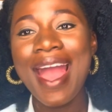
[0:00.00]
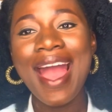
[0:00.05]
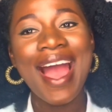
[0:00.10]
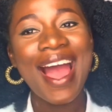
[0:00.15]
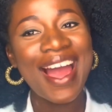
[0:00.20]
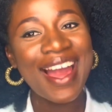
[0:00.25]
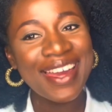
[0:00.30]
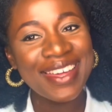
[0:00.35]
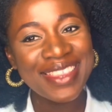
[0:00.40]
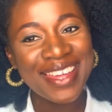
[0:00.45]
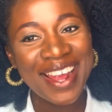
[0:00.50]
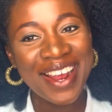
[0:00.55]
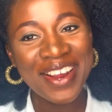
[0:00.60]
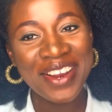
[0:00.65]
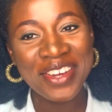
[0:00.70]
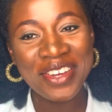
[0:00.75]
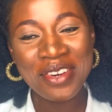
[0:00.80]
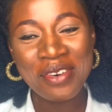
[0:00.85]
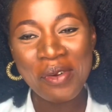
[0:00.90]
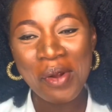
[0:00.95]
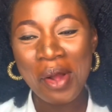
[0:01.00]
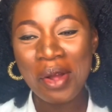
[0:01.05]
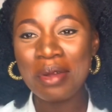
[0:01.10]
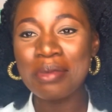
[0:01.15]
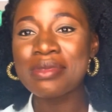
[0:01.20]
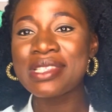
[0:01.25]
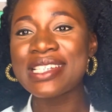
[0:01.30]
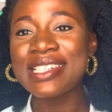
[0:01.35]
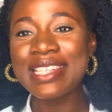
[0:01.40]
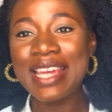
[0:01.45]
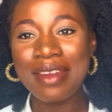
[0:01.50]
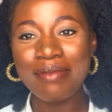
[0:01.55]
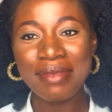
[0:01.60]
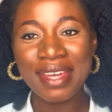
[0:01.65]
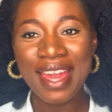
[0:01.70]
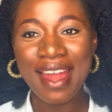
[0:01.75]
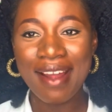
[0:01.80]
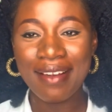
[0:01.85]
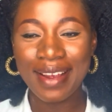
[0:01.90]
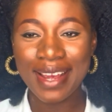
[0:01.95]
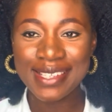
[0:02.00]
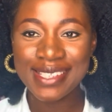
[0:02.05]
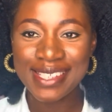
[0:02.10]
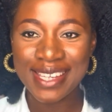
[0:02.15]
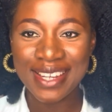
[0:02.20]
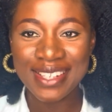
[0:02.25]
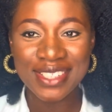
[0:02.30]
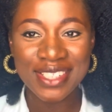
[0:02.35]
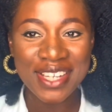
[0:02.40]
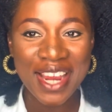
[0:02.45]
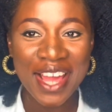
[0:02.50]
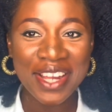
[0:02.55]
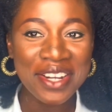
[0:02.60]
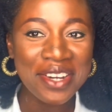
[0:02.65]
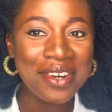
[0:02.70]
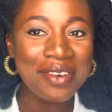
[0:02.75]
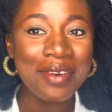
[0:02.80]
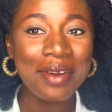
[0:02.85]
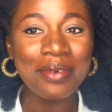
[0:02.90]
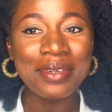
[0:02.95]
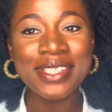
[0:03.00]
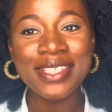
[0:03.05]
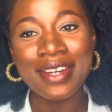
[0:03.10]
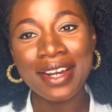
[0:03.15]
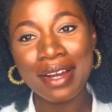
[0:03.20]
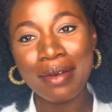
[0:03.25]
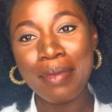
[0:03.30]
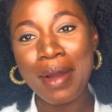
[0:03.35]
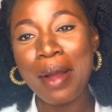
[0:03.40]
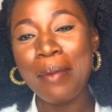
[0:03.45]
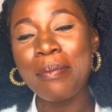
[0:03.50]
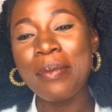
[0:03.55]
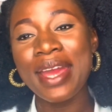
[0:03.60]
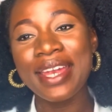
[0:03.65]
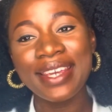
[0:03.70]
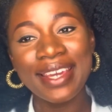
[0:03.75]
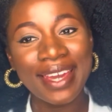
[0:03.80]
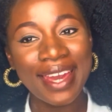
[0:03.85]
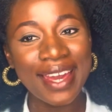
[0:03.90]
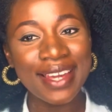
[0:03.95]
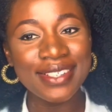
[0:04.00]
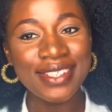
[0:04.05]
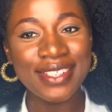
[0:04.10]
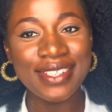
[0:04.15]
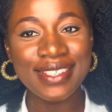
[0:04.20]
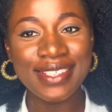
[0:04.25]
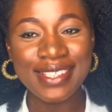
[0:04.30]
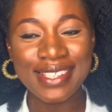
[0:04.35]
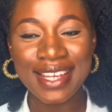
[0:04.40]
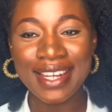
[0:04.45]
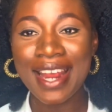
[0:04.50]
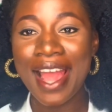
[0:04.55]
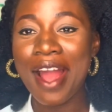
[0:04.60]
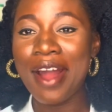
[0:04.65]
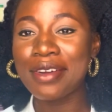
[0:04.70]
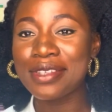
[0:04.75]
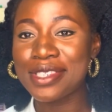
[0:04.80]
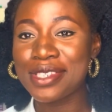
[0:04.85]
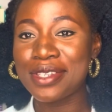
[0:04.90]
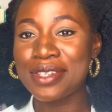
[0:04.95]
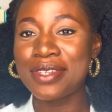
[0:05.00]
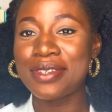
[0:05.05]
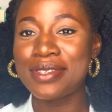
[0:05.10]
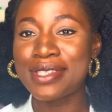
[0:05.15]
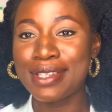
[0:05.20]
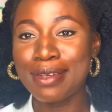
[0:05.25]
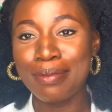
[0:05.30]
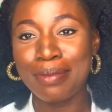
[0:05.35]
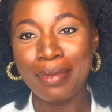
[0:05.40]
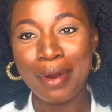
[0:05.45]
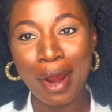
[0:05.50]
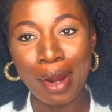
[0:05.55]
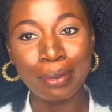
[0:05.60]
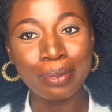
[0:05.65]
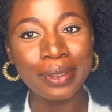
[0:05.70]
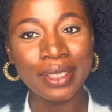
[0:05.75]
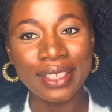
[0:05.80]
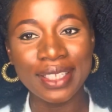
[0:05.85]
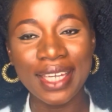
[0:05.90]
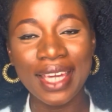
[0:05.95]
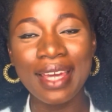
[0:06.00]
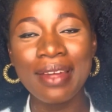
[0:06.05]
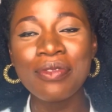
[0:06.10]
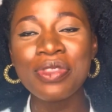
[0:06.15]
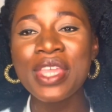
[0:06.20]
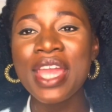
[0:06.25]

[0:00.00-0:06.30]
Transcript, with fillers: Hi there, you're welcome to DEMIRxCARE channel where we talk about medications and how to use it properly.